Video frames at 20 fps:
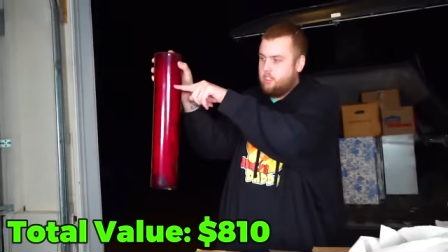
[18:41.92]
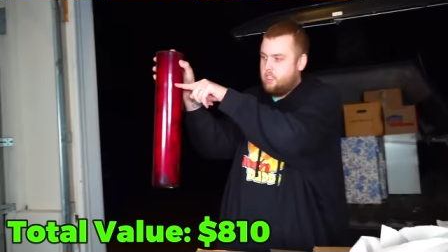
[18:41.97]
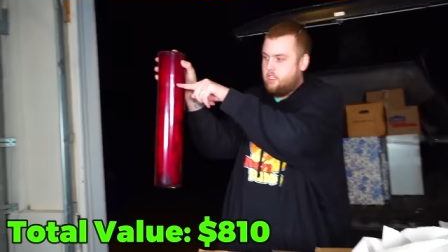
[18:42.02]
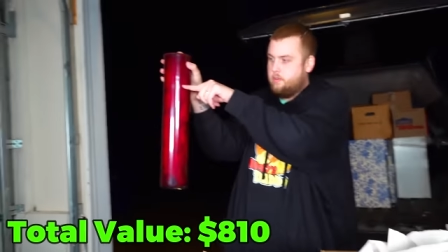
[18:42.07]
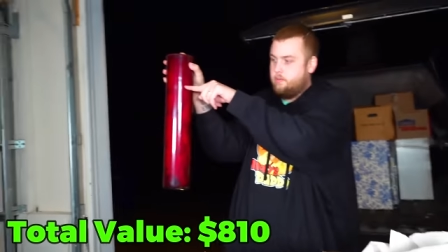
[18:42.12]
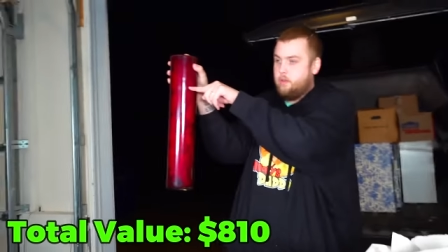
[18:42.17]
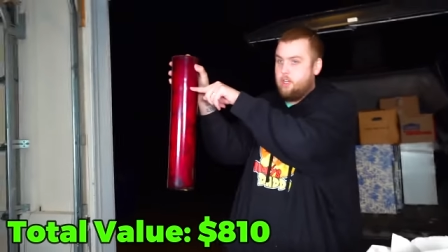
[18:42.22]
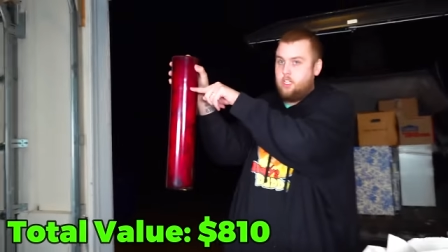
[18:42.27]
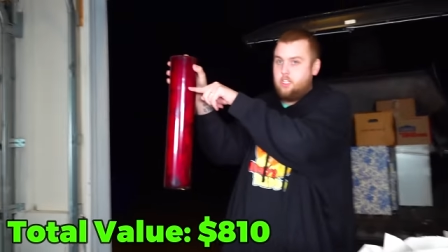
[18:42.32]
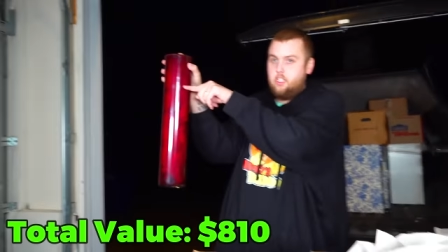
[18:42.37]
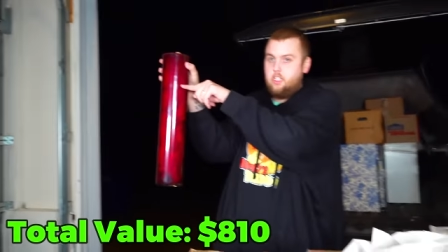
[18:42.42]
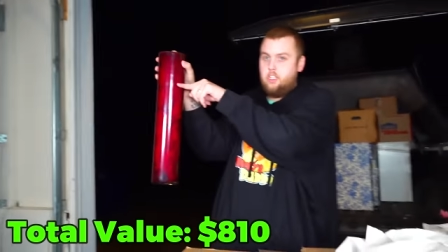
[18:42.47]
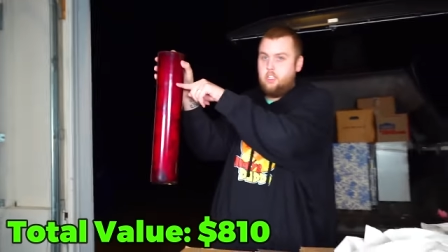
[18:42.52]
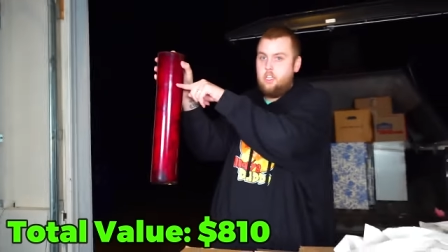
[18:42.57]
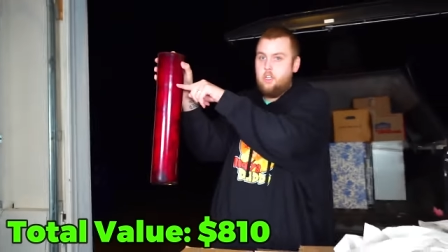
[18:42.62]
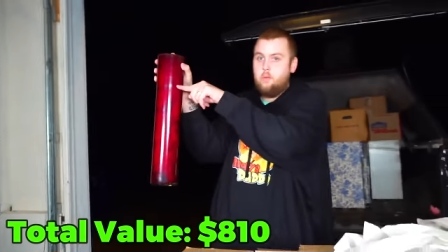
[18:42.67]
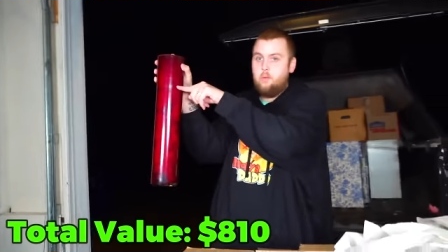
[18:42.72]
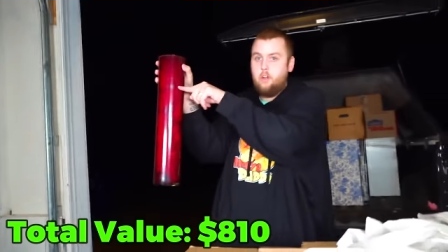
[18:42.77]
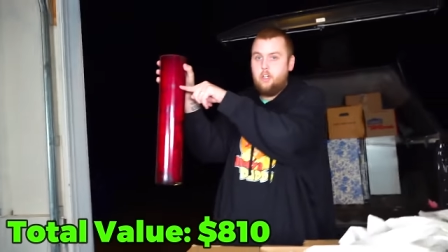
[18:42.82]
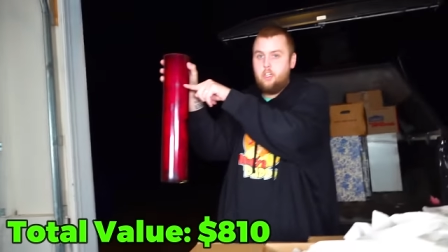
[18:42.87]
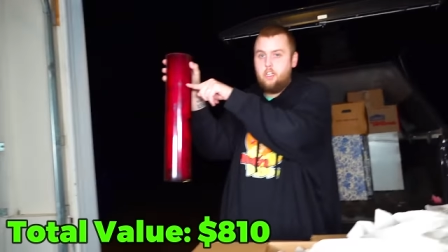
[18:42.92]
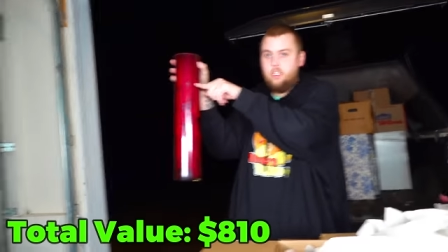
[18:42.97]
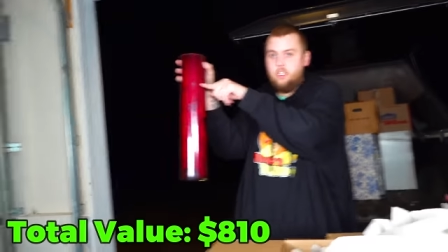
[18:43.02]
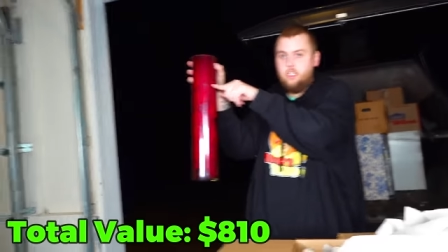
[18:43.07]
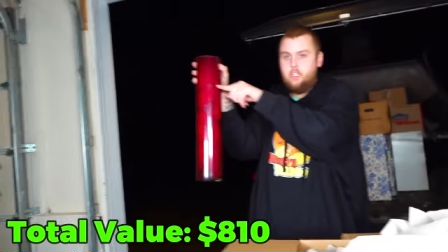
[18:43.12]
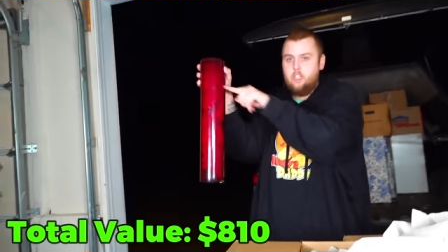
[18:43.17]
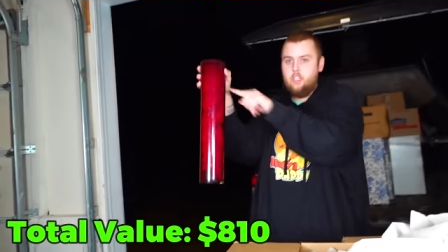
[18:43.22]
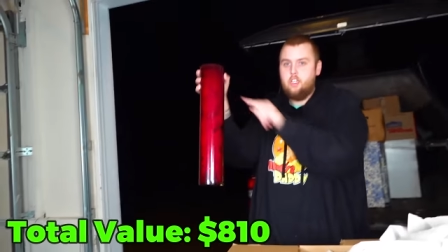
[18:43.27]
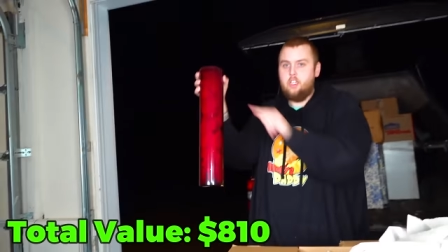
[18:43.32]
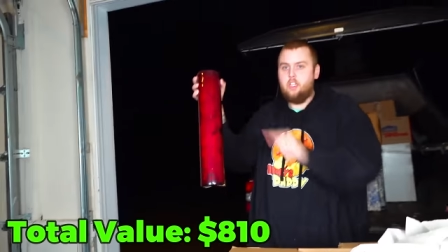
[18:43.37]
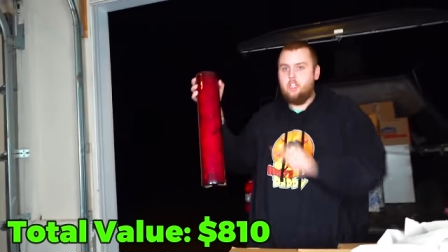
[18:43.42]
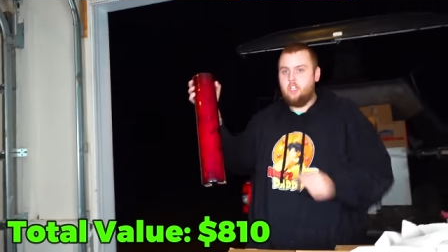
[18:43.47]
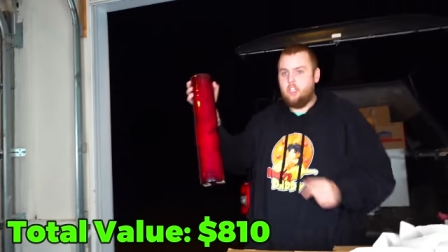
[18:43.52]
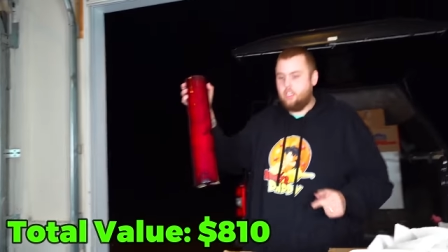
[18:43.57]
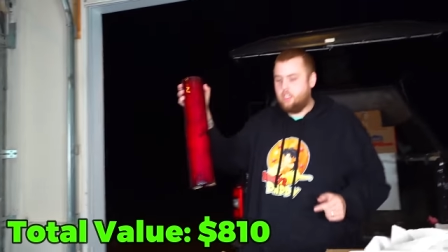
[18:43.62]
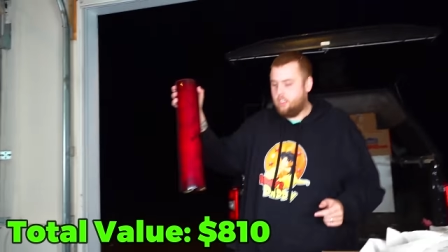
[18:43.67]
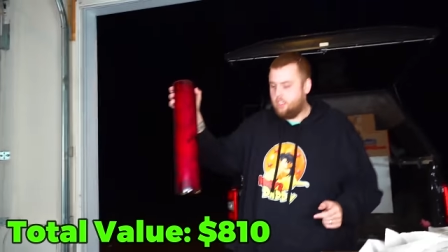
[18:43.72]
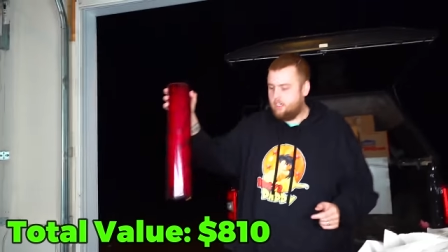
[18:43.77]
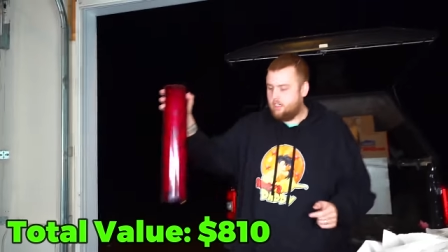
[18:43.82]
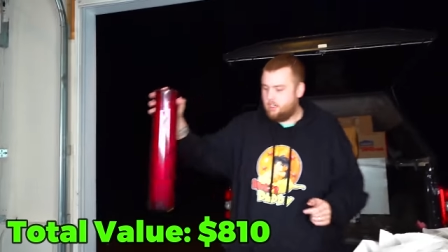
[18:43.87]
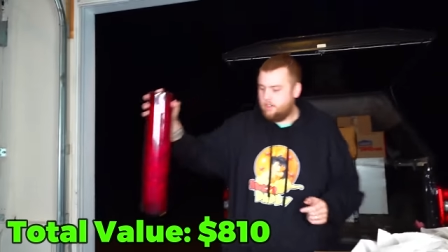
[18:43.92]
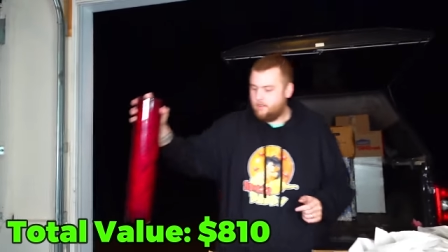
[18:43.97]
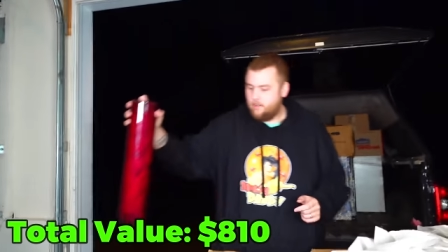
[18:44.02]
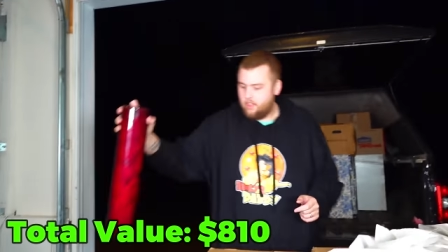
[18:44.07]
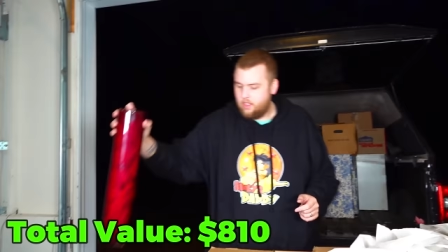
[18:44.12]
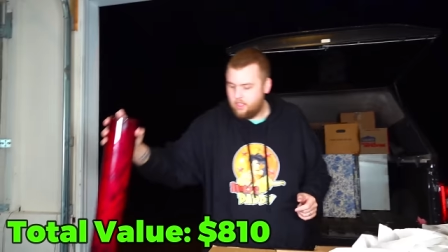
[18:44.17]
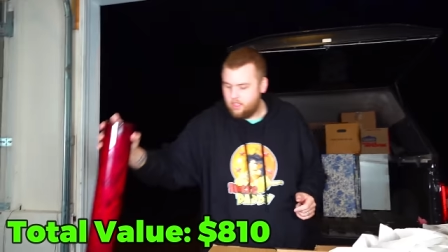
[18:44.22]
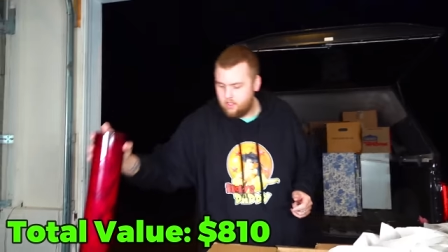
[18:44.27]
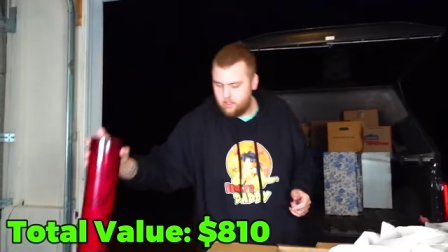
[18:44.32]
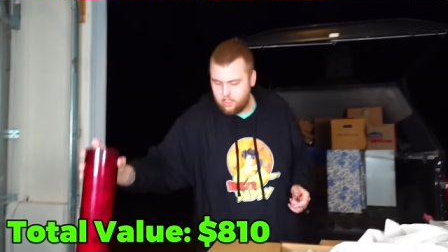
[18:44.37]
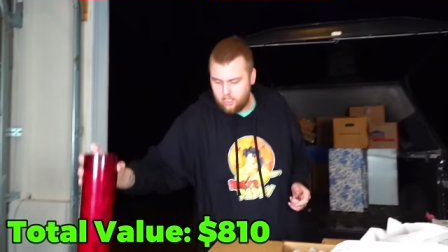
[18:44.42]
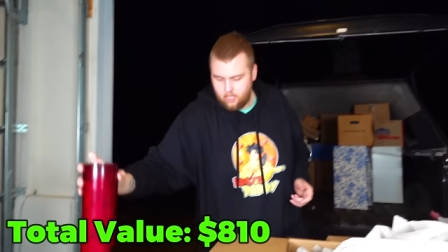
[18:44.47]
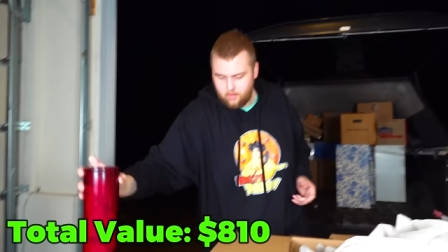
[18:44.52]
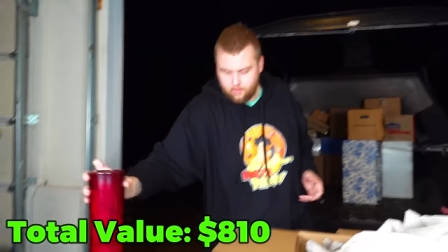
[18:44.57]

this much? Then what? I don't know. You know what I mean? Then you can't